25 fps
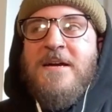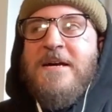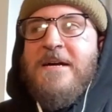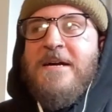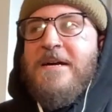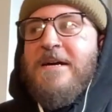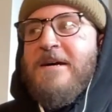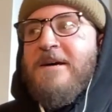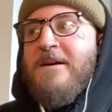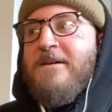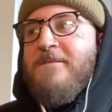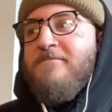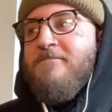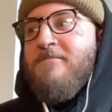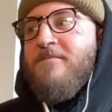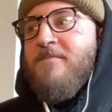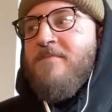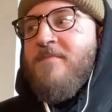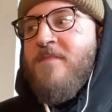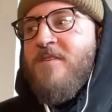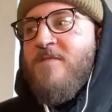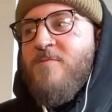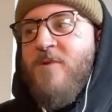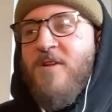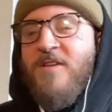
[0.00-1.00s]

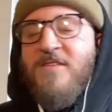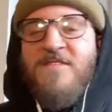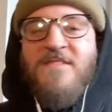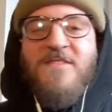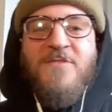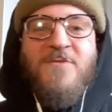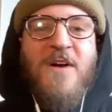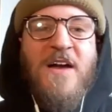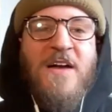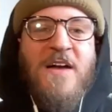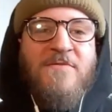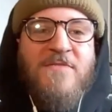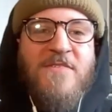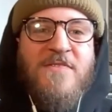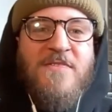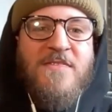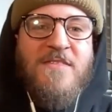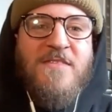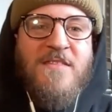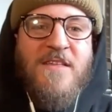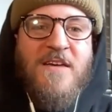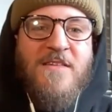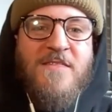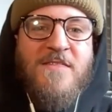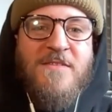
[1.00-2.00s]
as well as still
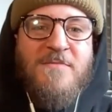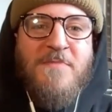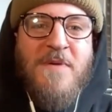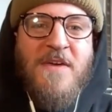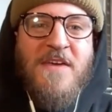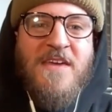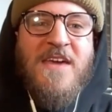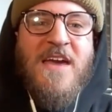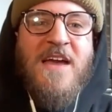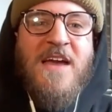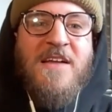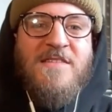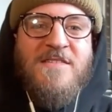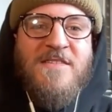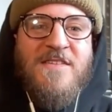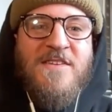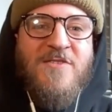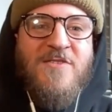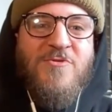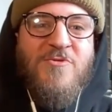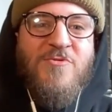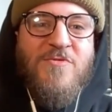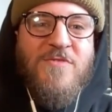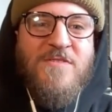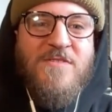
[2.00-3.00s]
having like the big catchy
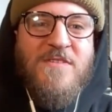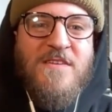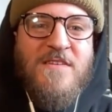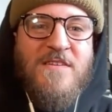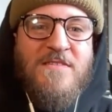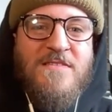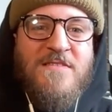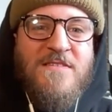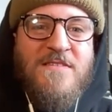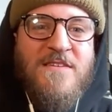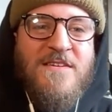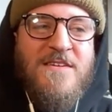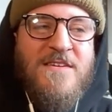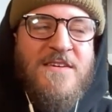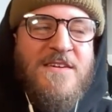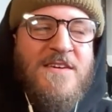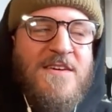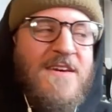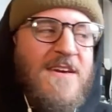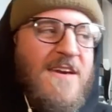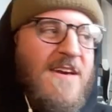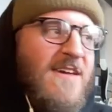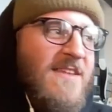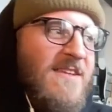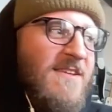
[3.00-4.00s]
choruses
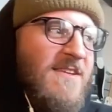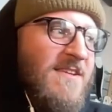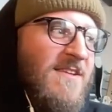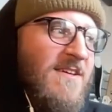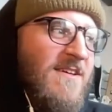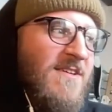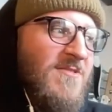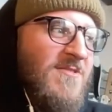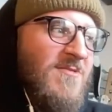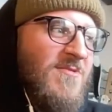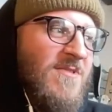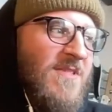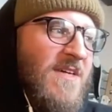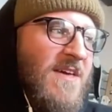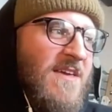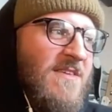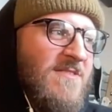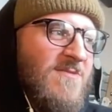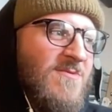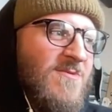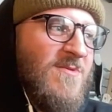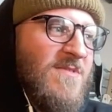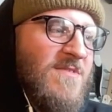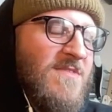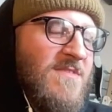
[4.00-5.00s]
and all that
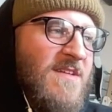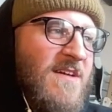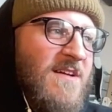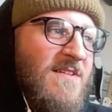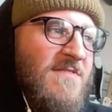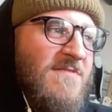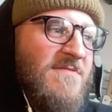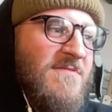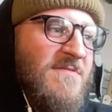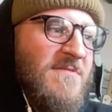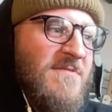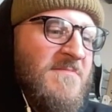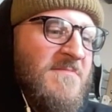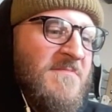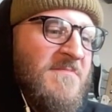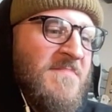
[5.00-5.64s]
of stuff.